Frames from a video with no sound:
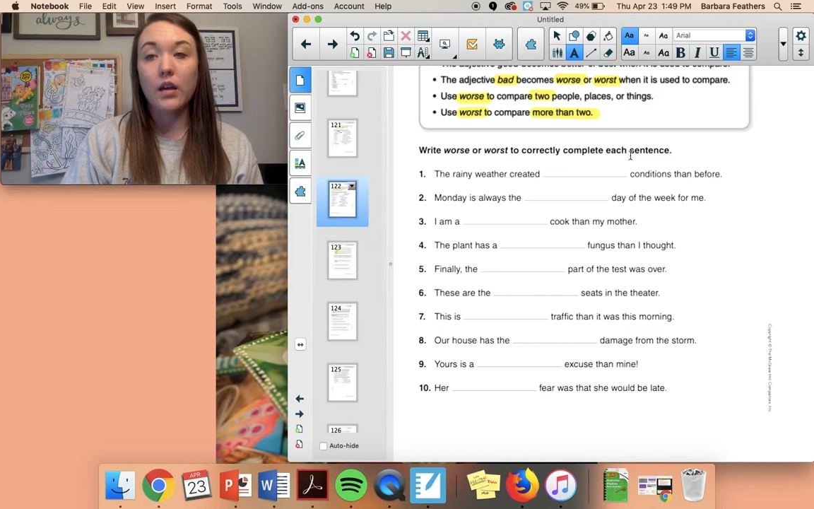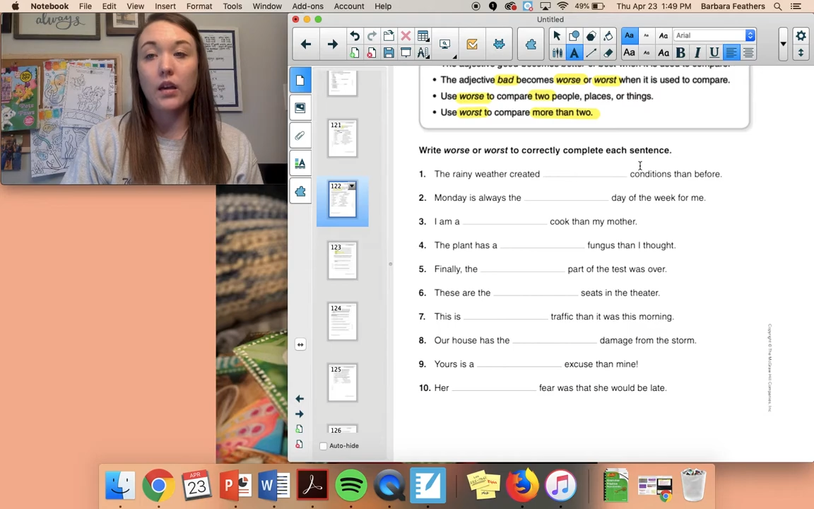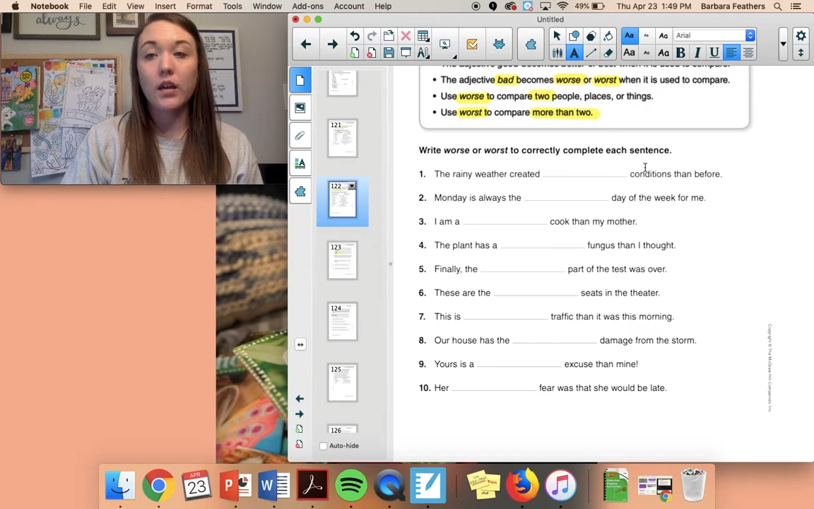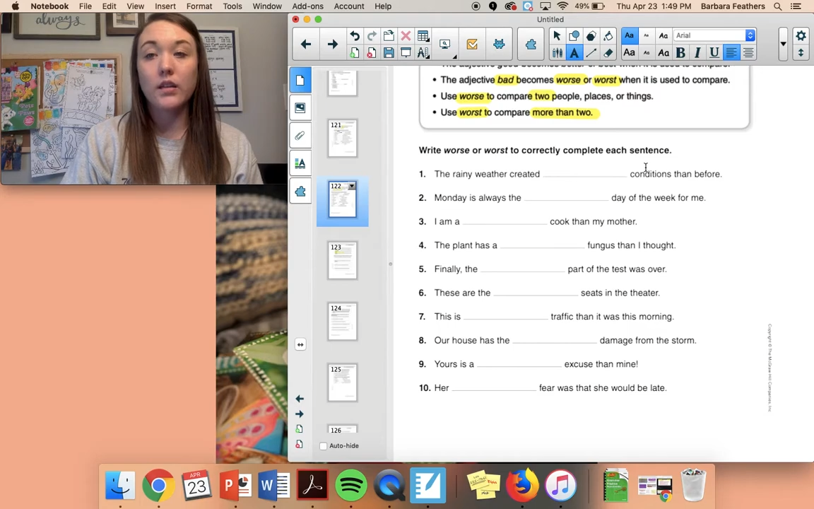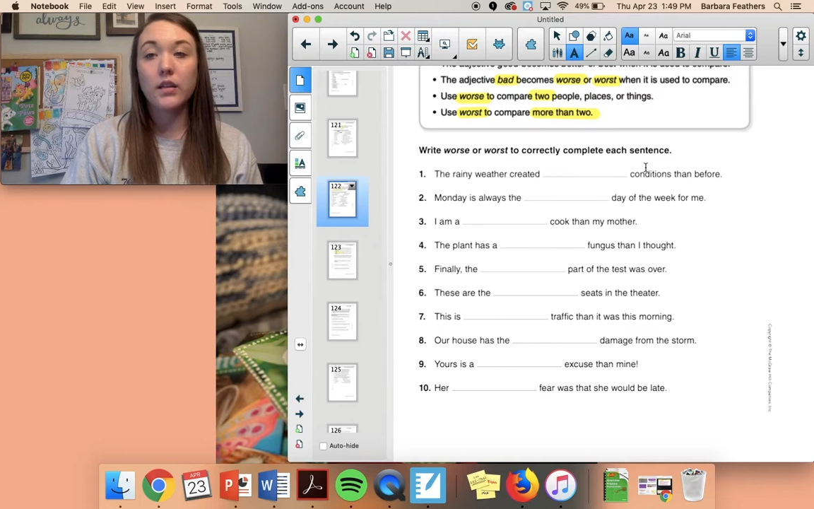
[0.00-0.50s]

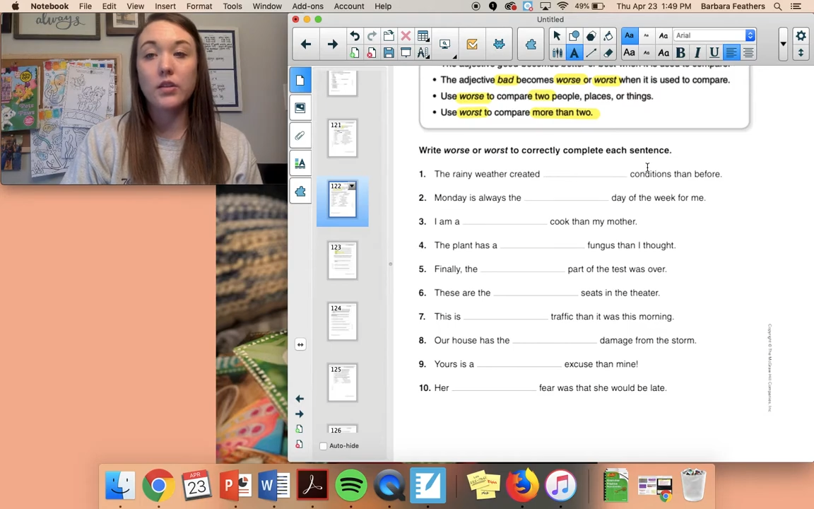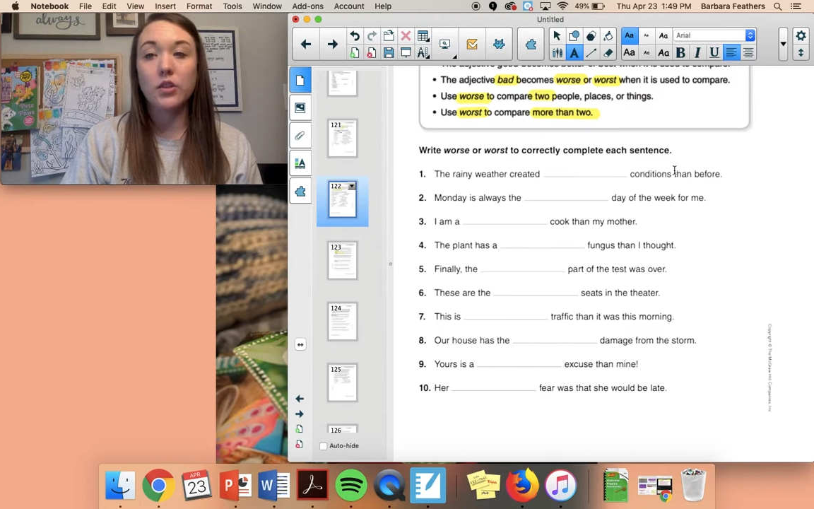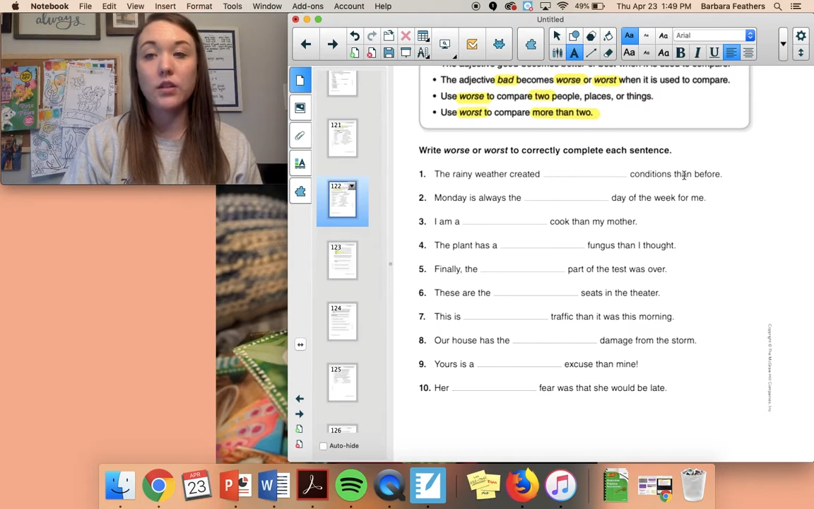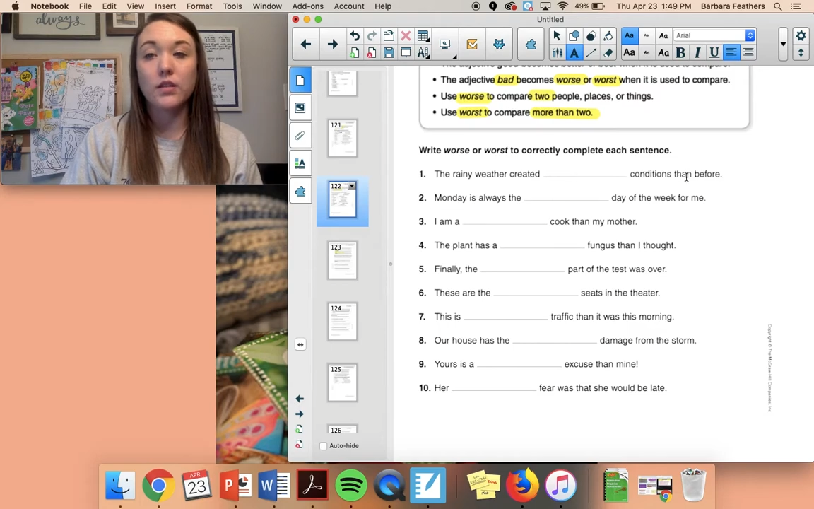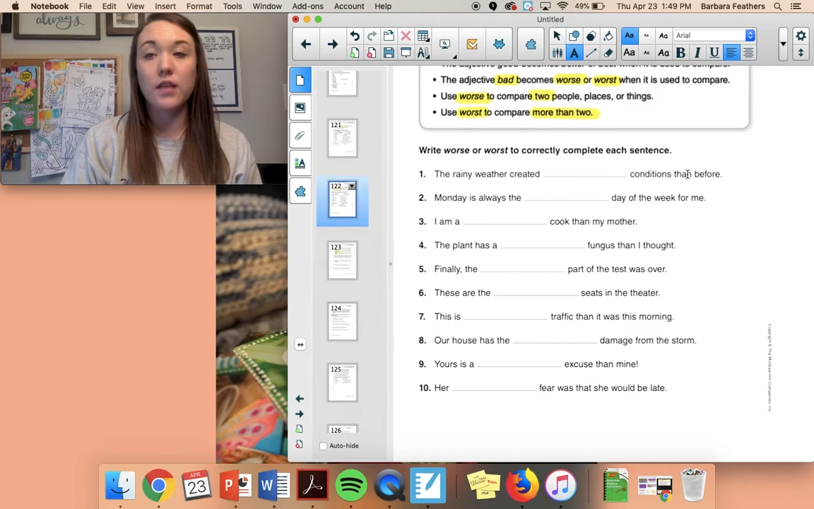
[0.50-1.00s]

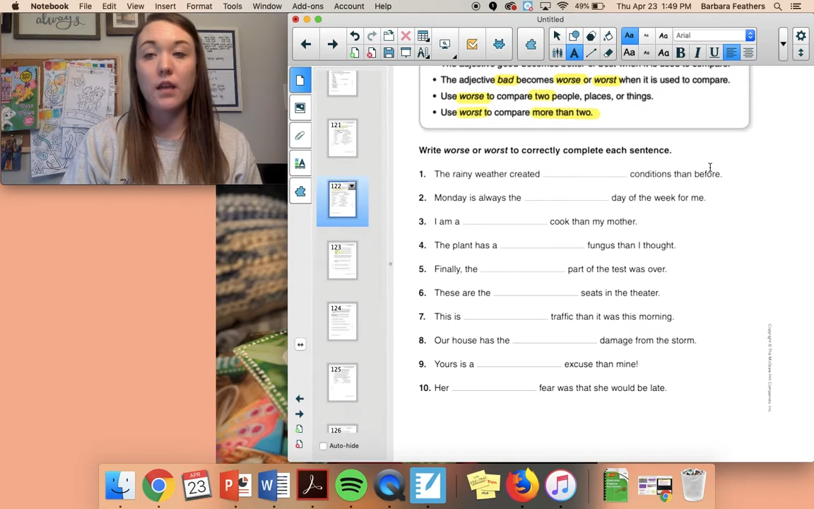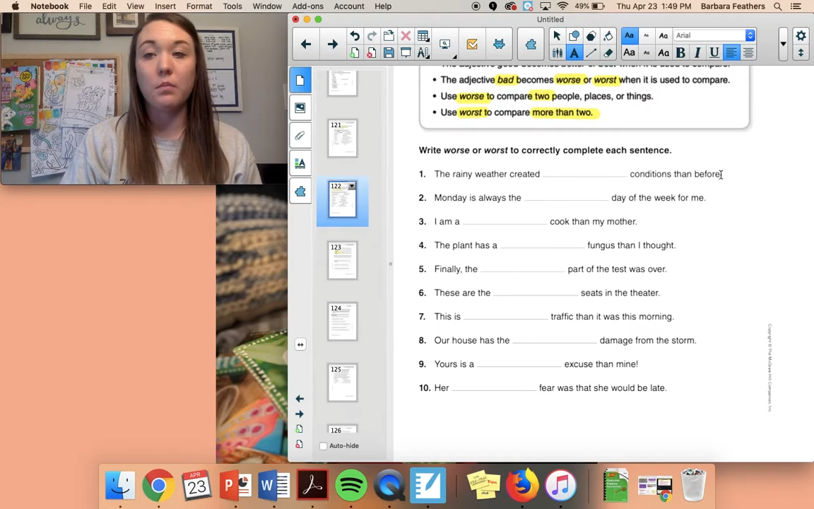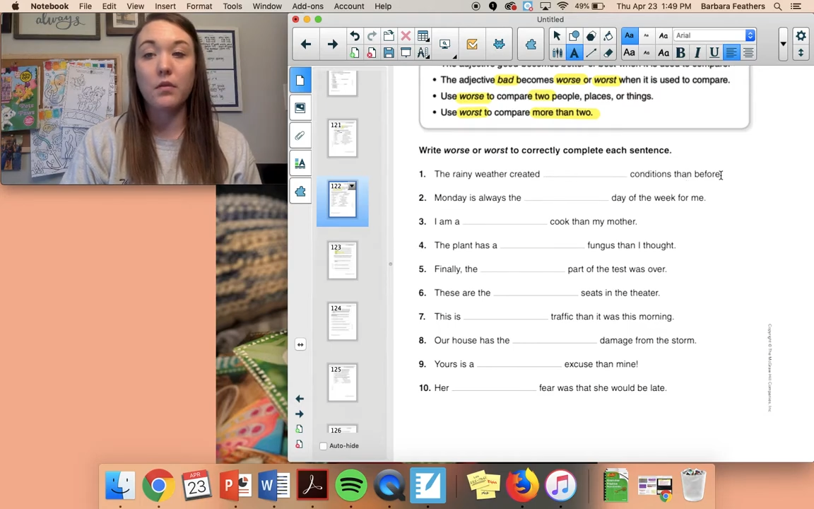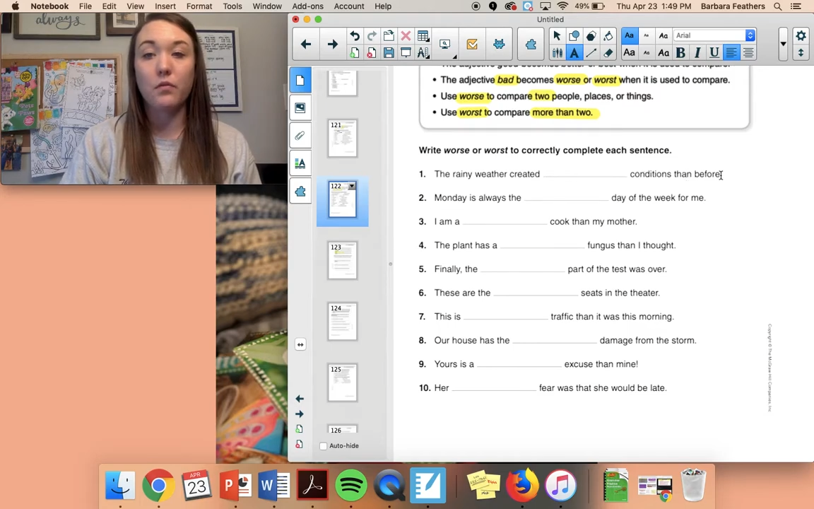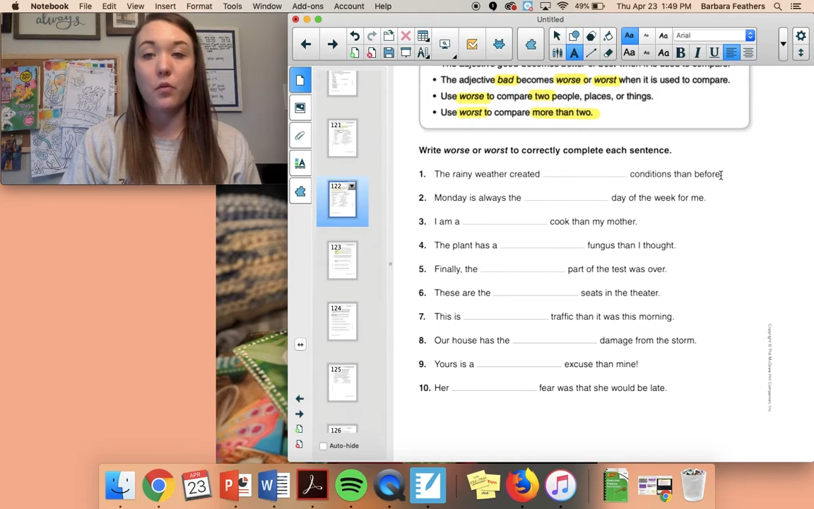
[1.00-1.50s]
conditions than
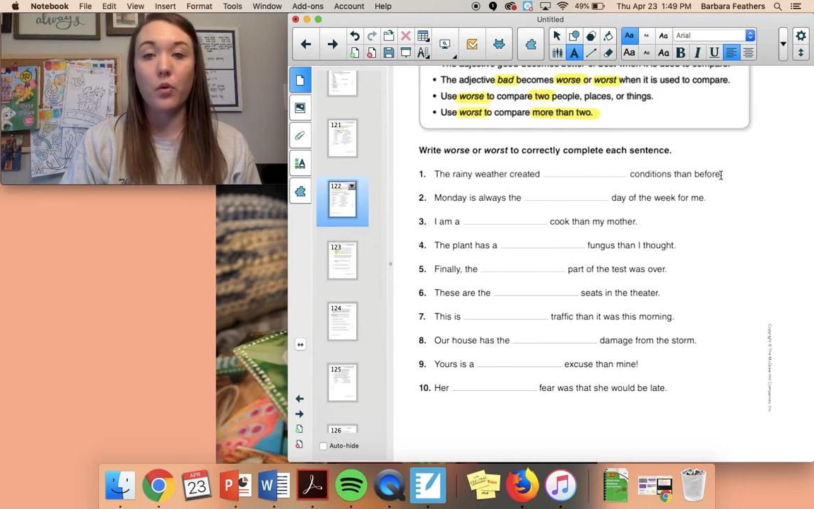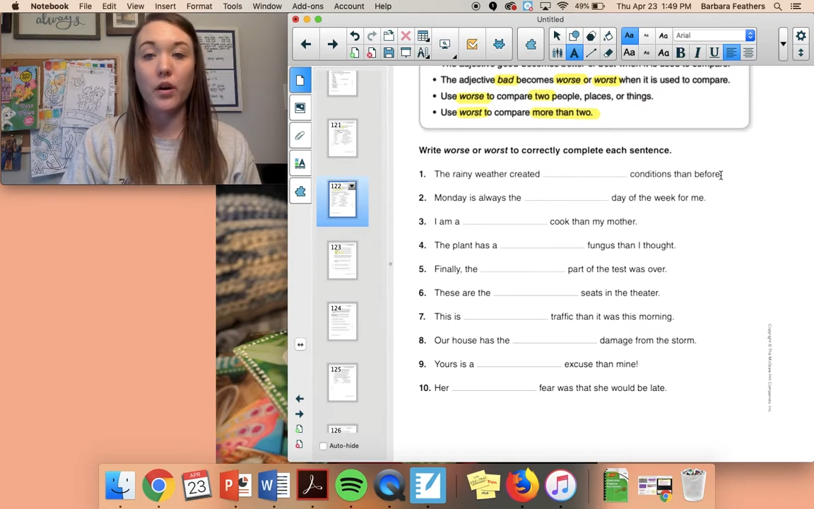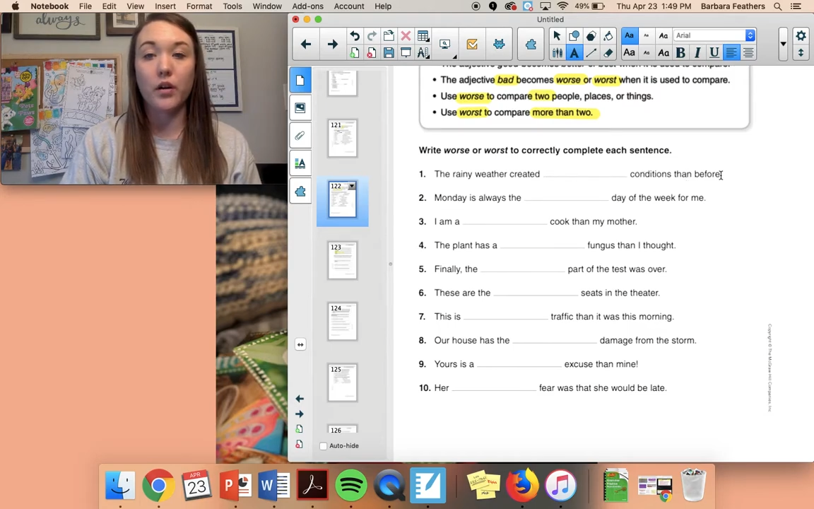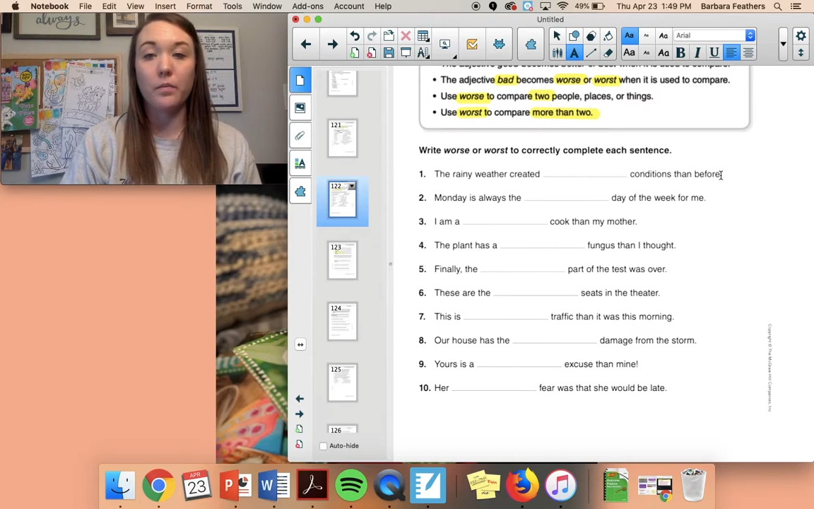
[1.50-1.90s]
before.